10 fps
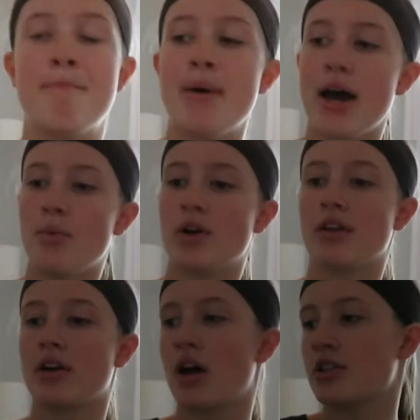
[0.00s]
But one
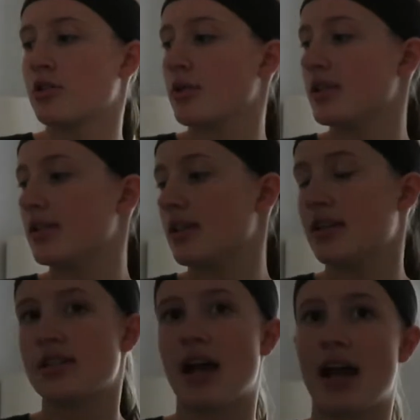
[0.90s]
of the consequences
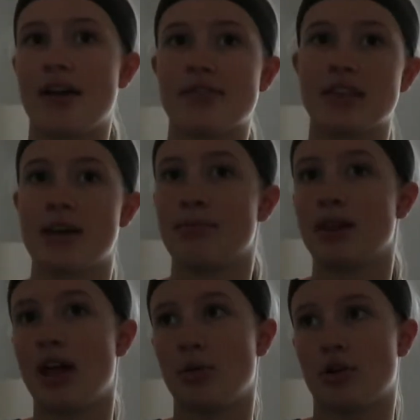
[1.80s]
is I have to get
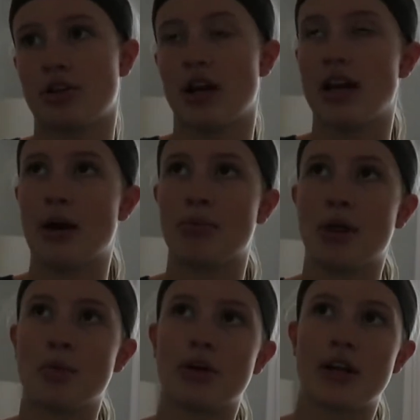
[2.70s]
blood work done. Now,
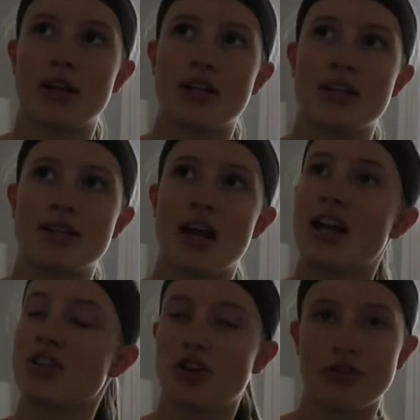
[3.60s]
blood work is
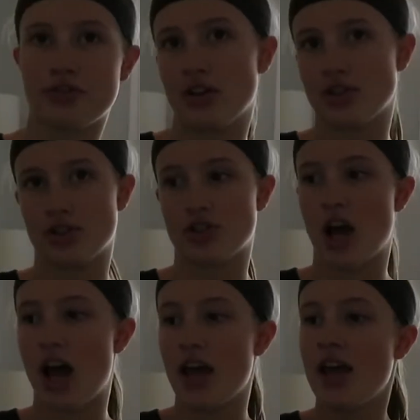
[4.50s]
not as hurtful as a
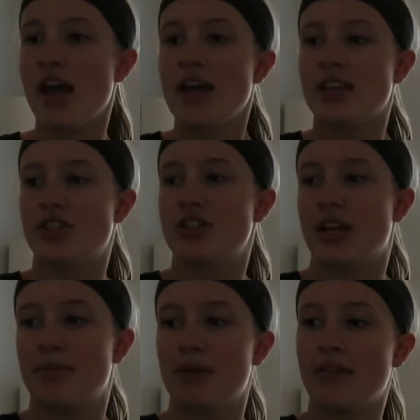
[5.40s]
shot. They just
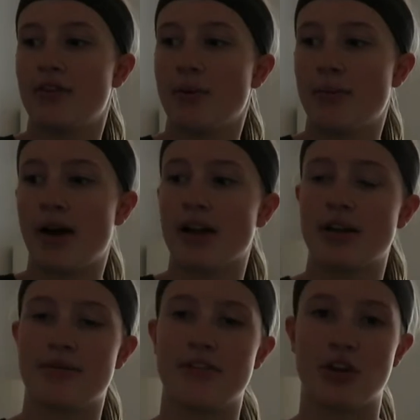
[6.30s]
take blood from your body
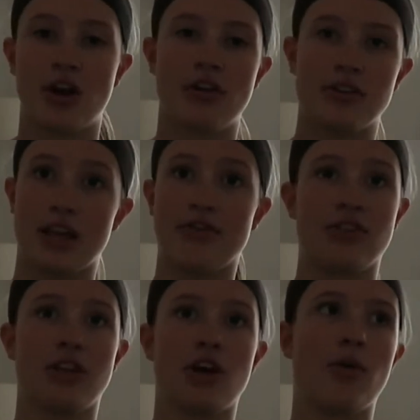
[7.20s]
to figure out is
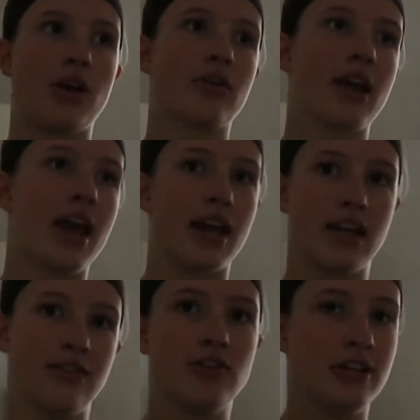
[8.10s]
everything going okay
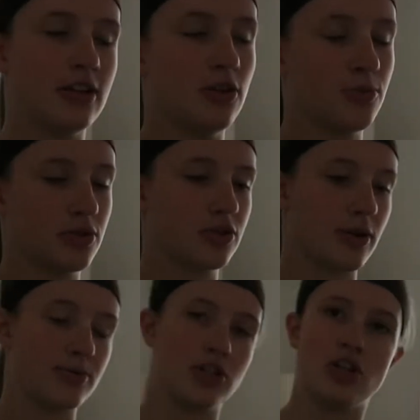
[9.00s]
and if you need a new
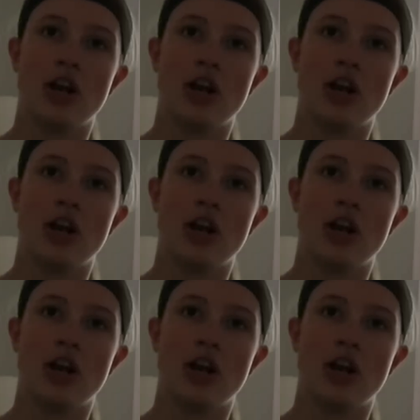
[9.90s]
prescription or